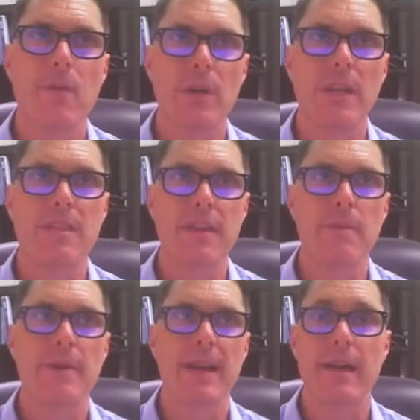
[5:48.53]
really
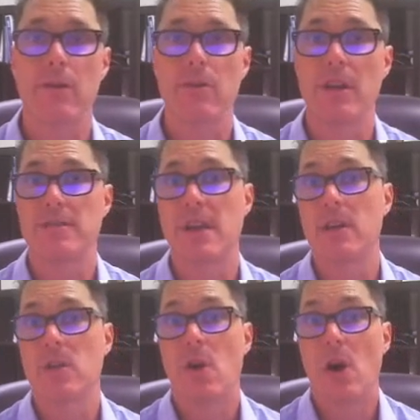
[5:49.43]
think about how a credit
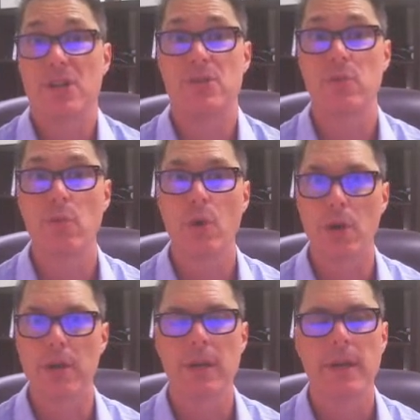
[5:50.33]
cycle ought to
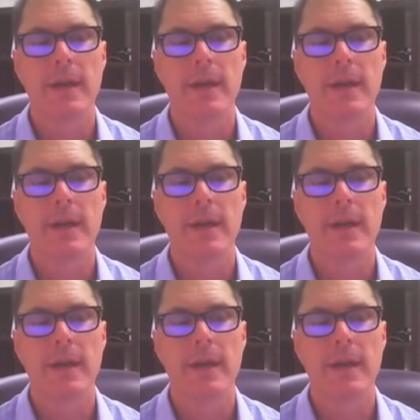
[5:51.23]
work,